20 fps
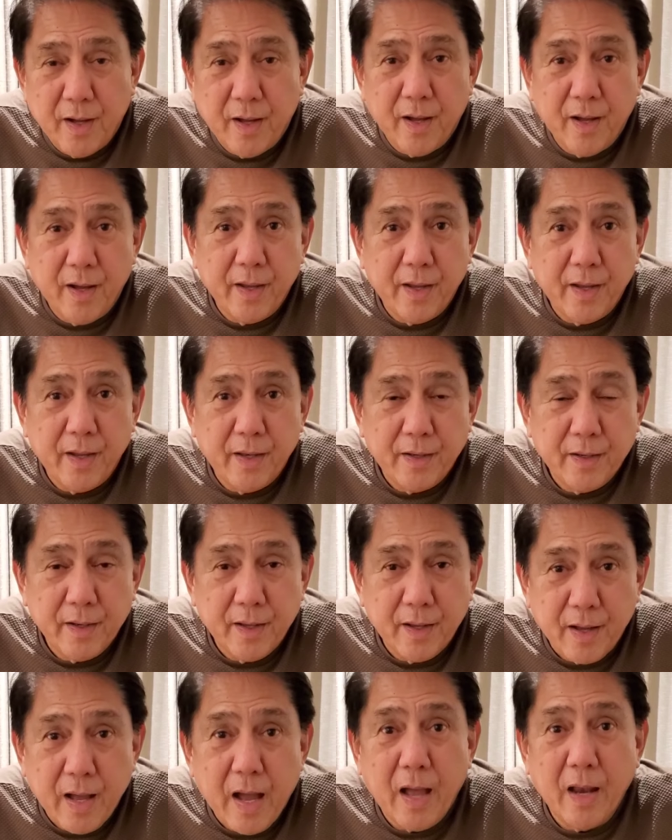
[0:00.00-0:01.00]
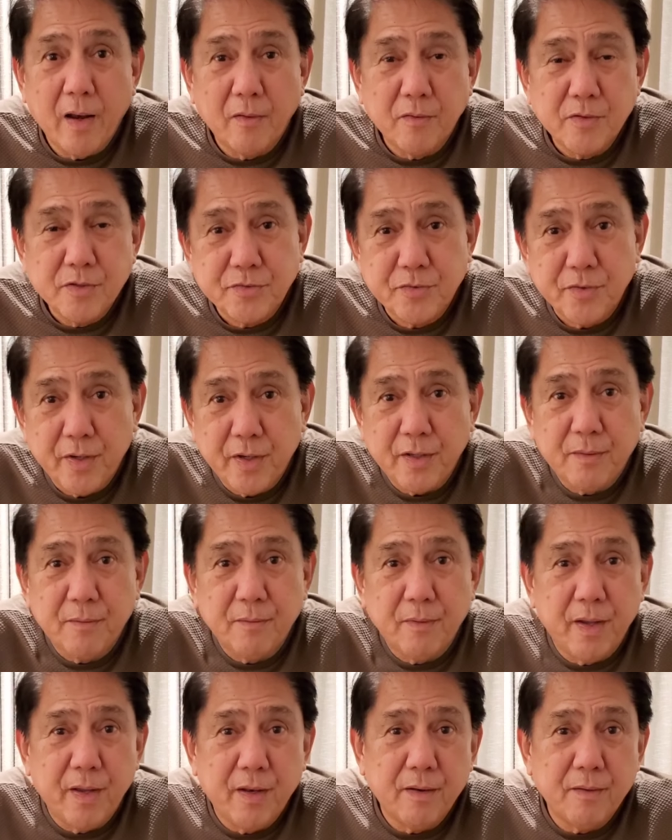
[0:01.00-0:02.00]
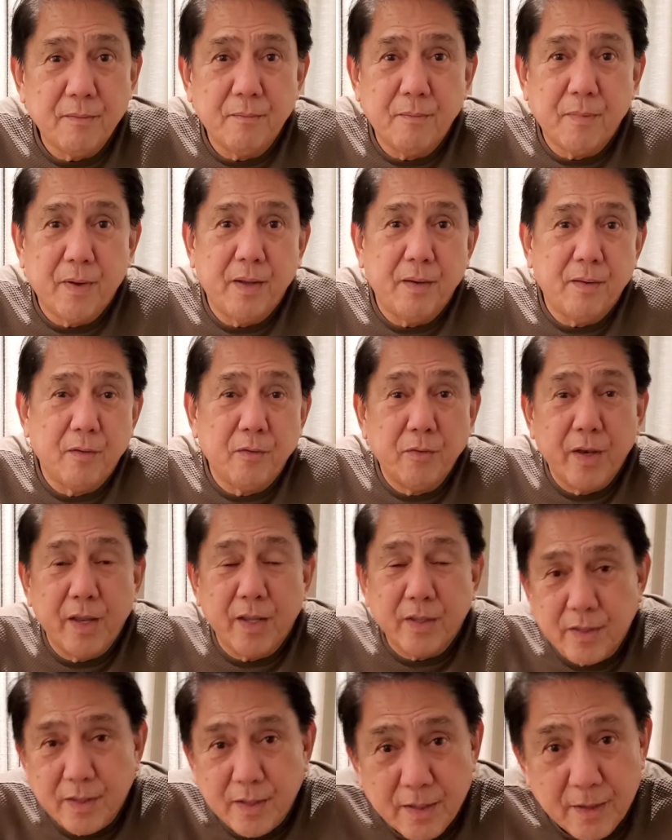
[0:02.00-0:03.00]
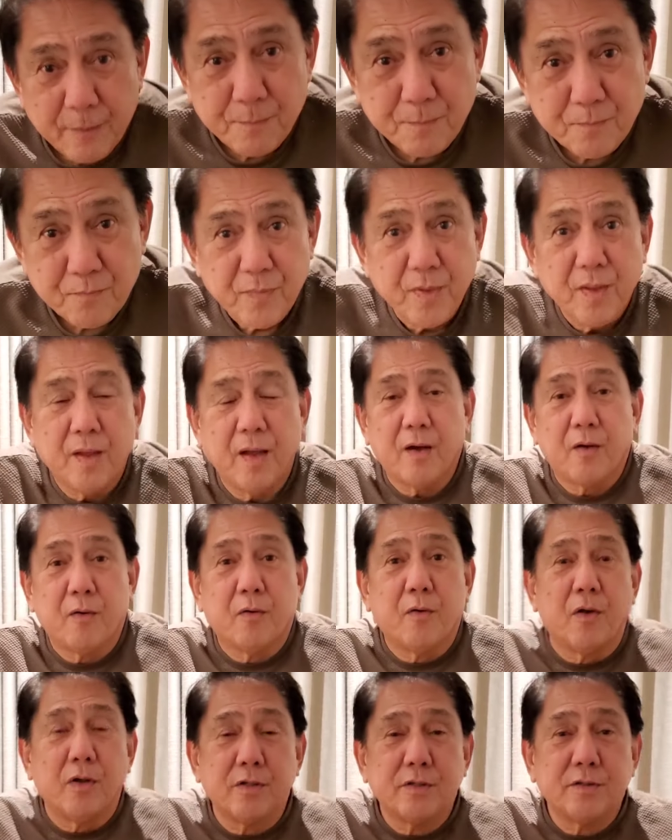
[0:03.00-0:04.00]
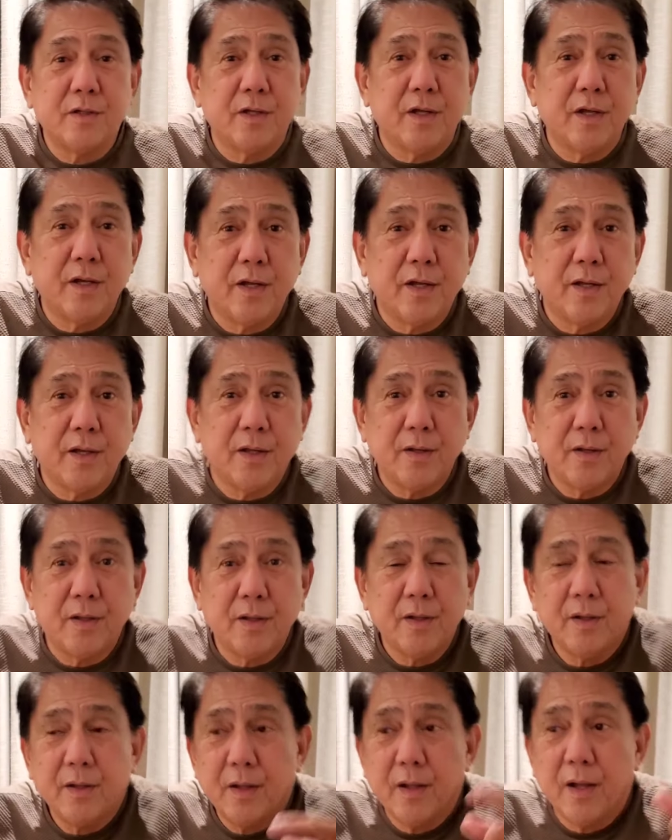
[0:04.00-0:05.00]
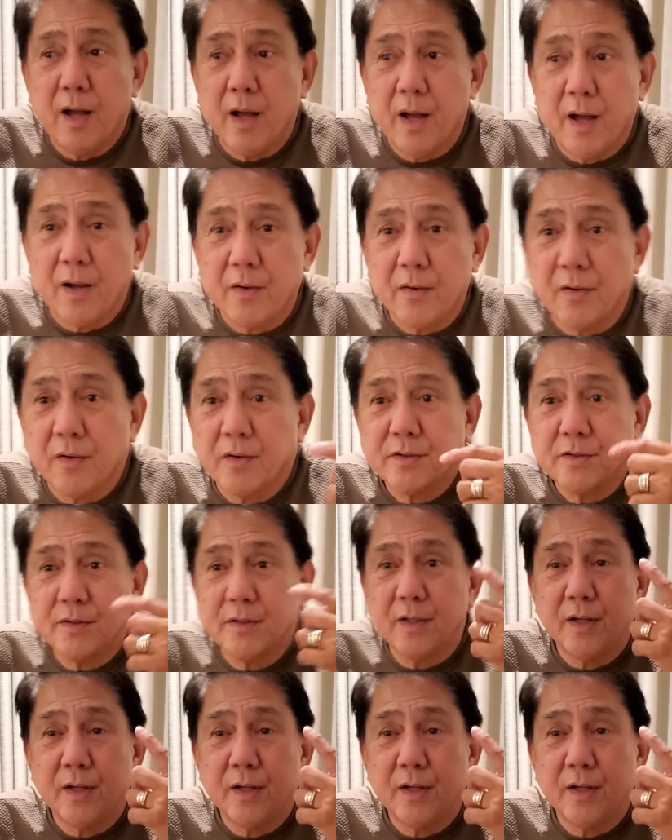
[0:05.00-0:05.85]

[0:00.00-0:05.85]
uh, in uh, Carlo Street in, by Luneta across the across